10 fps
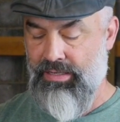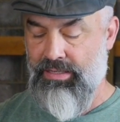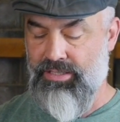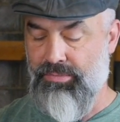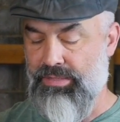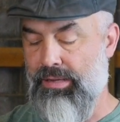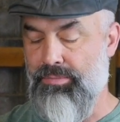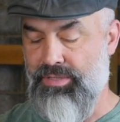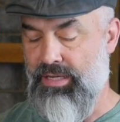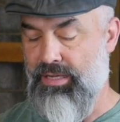
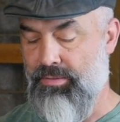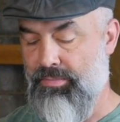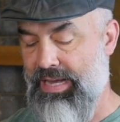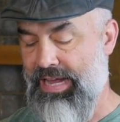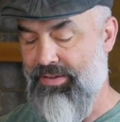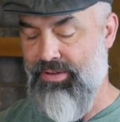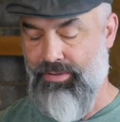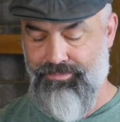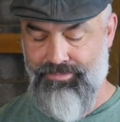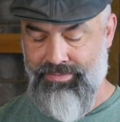Sometimes I have
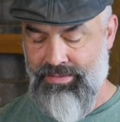a